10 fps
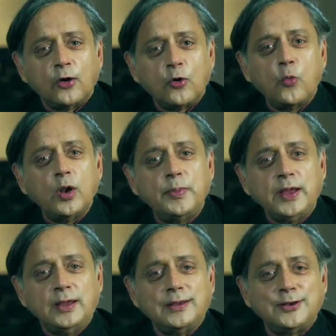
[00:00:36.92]
who will
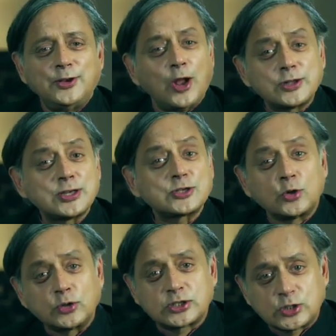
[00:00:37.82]
be not just
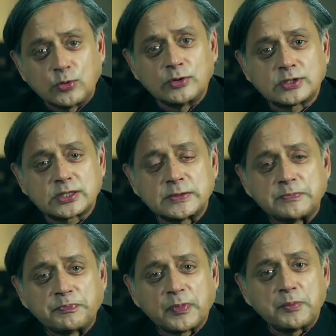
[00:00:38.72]
good students,
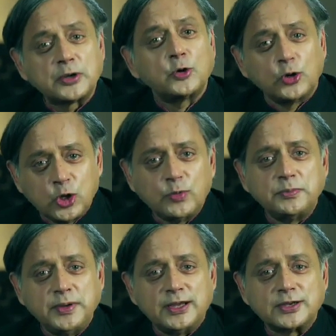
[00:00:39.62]
but good
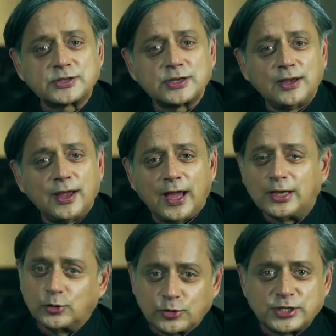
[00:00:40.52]
human beings
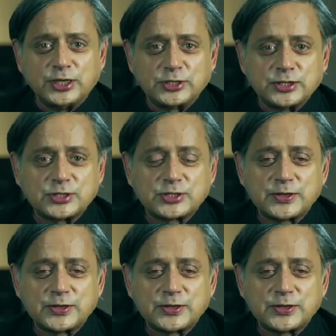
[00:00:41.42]
and good citizens.